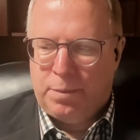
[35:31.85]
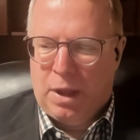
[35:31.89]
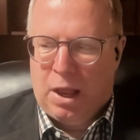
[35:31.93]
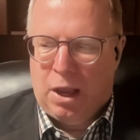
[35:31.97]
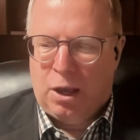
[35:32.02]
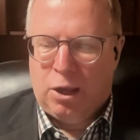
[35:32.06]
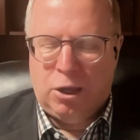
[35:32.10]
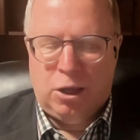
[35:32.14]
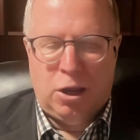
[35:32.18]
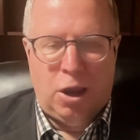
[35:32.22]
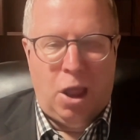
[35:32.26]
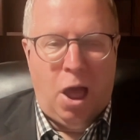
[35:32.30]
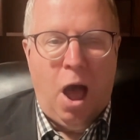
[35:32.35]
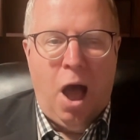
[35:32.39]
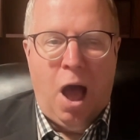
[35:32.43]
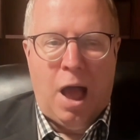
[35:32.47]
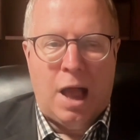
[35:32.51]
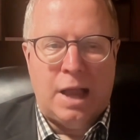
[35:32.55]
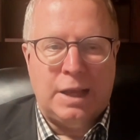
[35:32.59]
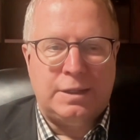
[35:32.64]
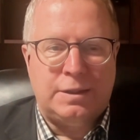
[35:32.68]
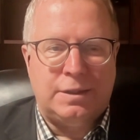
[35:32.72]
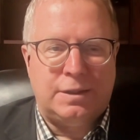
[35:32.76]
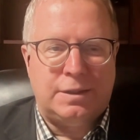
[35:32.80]
a
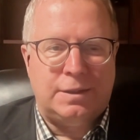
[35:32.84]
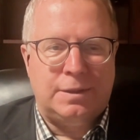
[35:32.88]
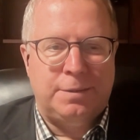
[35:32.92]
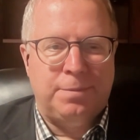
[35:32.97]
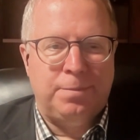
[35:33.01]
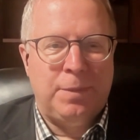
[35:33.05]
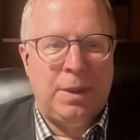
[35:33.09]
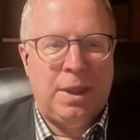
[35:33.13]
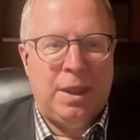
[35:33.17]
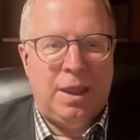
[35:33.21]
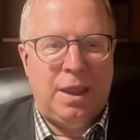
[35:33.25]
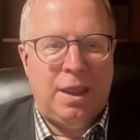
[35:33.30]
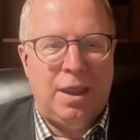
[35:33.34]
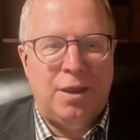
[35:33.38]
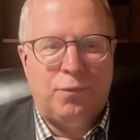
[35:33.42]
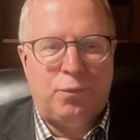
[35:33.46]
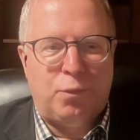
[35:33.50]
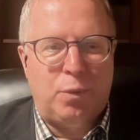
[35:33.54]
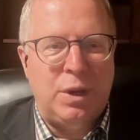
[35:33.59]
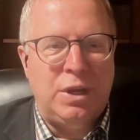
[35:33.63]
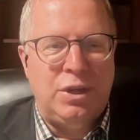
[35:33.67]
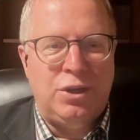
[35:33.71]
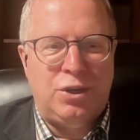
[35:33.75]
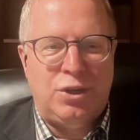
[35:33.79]
loss if
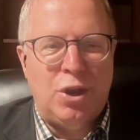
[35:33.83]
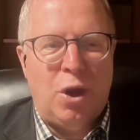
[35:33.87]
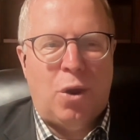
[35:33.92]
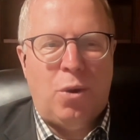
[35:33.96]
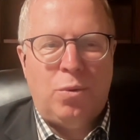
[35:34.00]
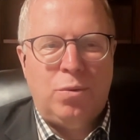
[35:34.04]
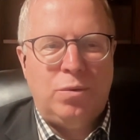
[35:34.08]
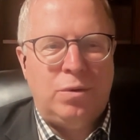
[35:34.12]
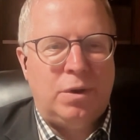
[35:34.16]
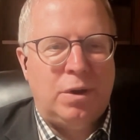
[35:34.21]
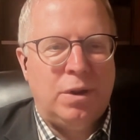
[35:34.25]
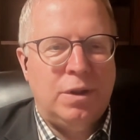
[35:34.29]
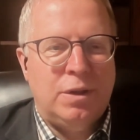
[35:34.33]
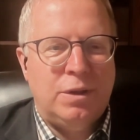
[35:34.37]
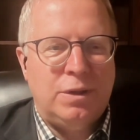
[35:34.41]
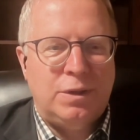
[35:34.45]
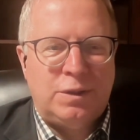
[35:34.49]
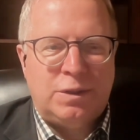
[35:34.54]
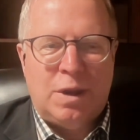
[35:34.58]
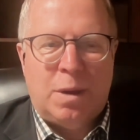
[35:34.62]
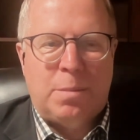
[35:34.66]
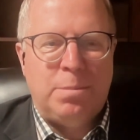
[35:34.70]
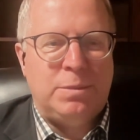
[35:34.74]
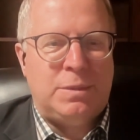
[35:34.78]
we don't
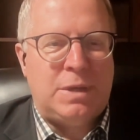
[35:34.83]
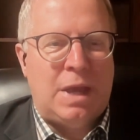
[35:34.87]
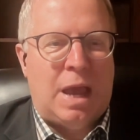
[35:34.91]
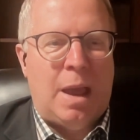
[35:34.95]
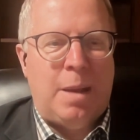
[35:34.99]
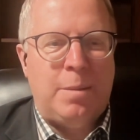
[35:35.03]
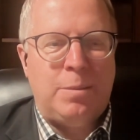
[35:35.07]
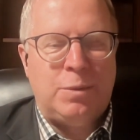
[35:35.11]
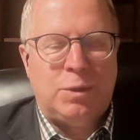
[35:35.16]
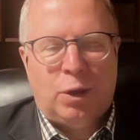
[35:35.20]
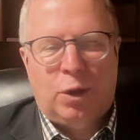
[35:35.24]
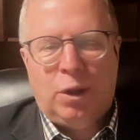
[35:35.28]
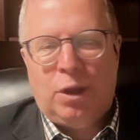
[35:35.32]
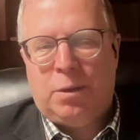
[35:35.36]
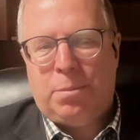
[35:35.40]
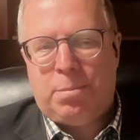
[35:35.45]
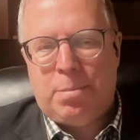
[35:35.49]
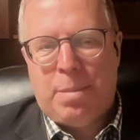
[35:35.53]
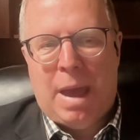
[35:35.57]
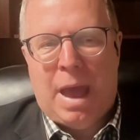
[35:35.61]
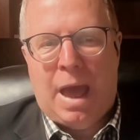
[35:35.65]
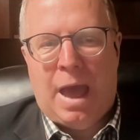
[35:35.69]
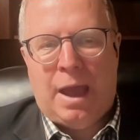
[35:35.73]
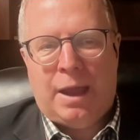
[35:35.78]
sometimes look
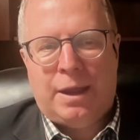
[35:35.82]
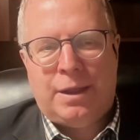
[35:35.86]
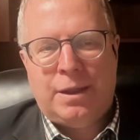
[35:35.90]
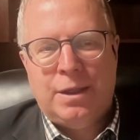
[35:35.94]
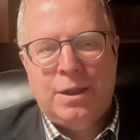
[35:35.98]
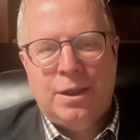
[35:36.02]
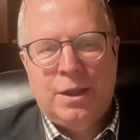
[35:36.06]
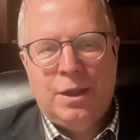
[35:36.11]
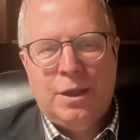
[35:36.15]
back